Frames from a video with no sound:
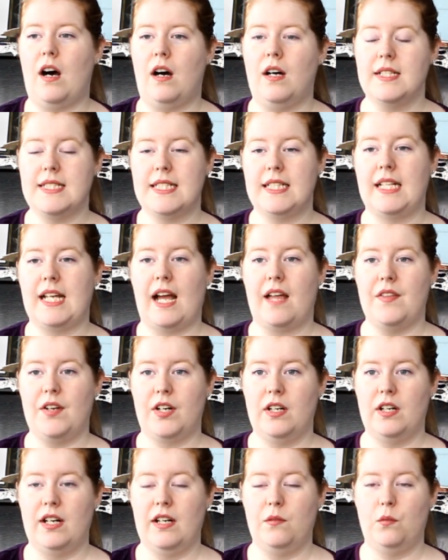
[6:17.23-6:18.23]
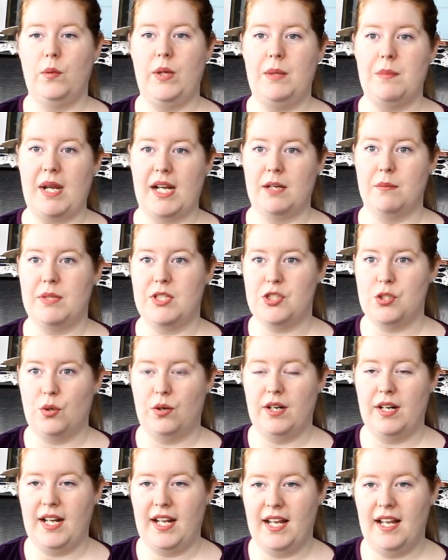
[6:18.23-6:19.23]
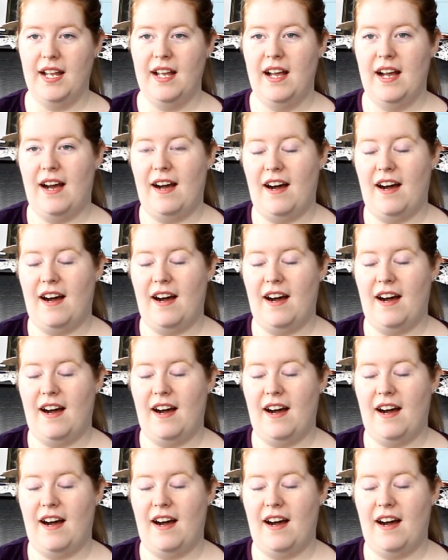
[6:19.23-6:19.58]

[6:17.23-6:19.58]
All together, we make a majority.